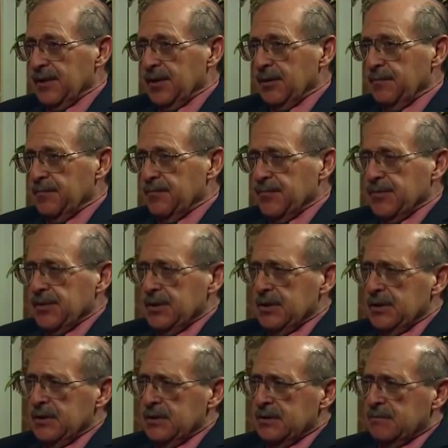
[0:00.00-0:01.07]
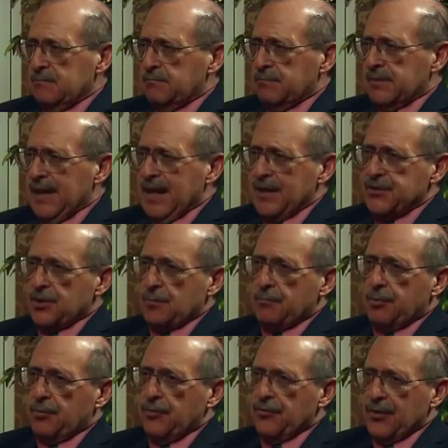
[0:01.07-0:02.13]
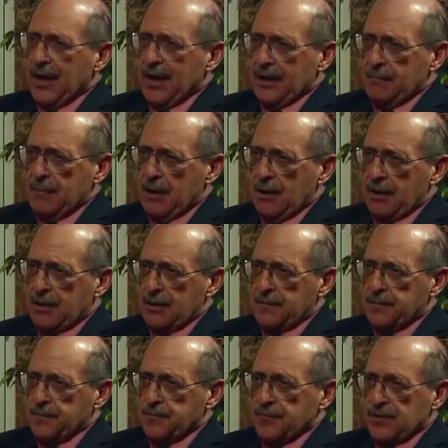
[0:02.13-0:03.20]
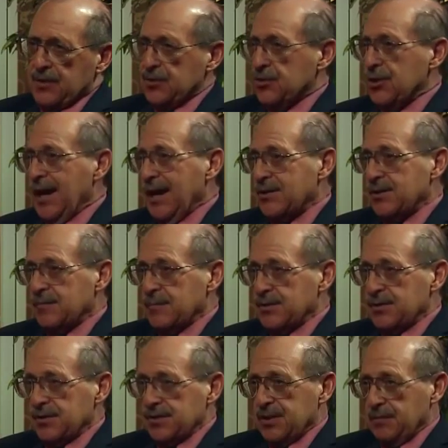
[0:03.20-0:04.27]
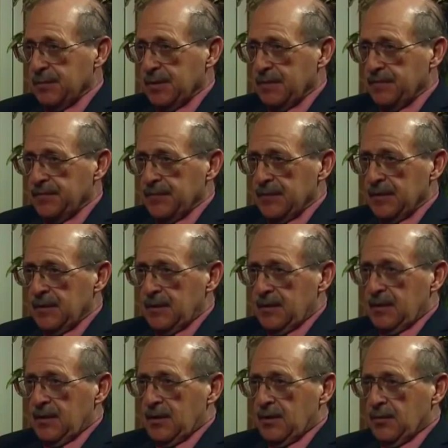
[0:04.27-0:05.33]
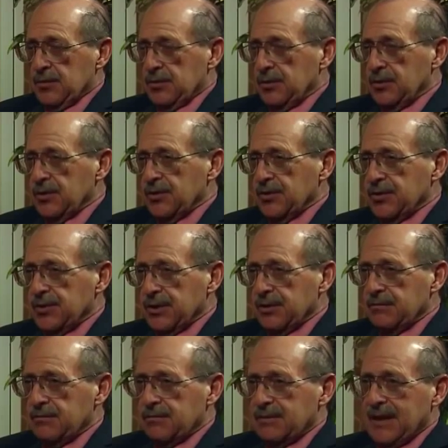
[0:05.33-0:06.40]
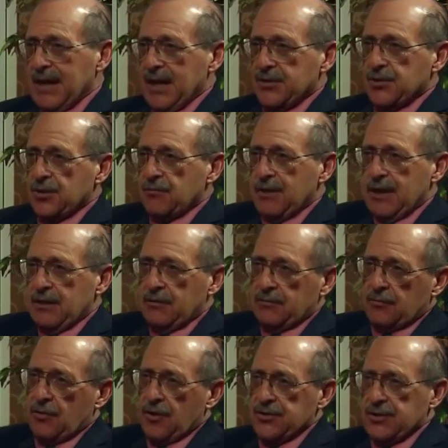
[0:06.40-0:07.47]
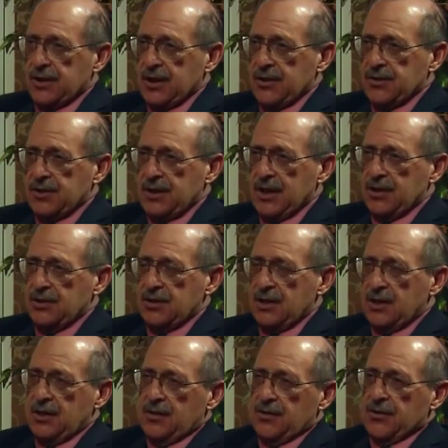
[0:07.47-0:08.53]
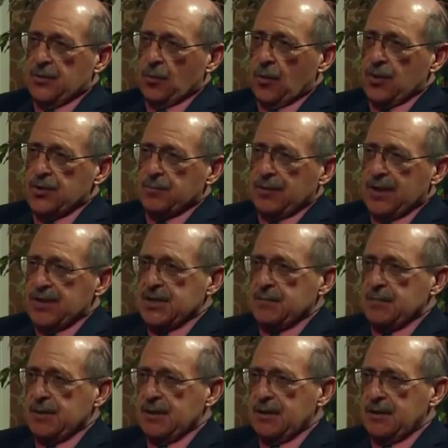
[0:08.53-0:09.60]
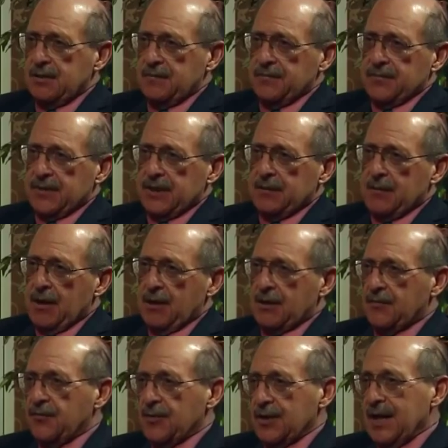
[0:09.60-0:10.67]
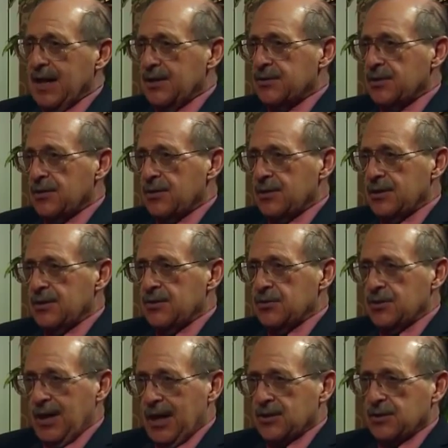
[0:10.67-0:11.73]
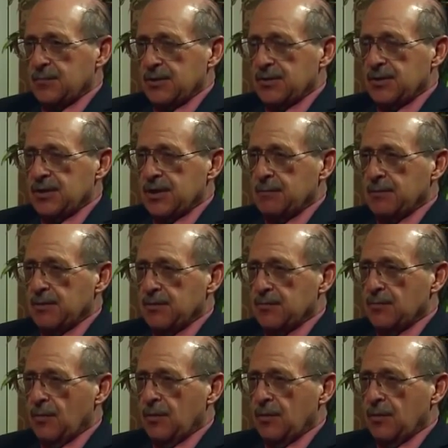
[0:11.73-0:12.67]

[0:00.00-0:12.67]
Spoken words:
The cancer bullseye in America is Jackson, Mississippi. When you look at the cancer rate across the United States, the worst place to be in America for cancer is Jackson, Mississippi.